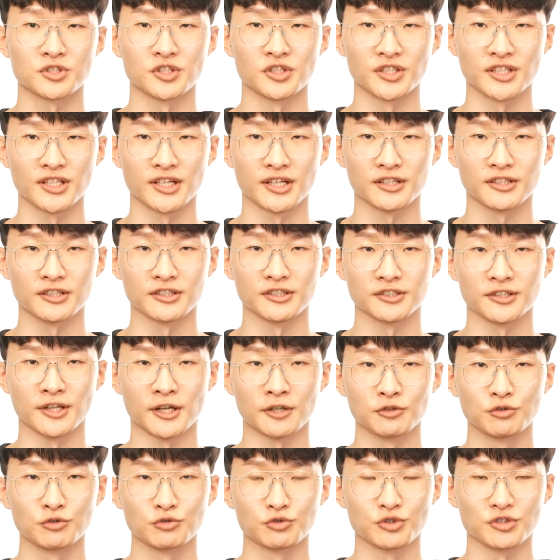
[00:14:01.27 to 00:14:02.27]
video
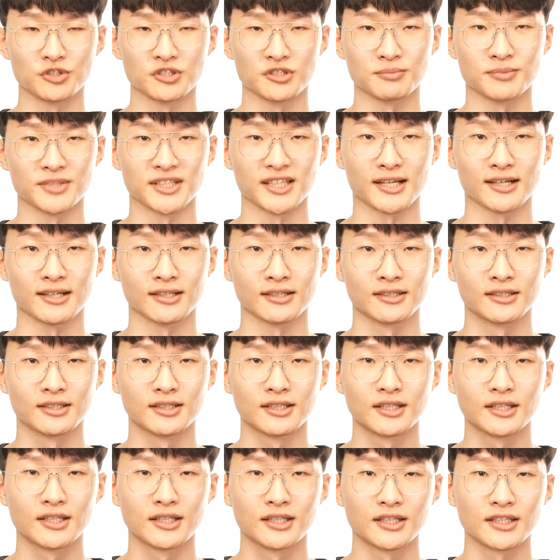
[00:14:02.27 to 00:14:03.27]
instances are generated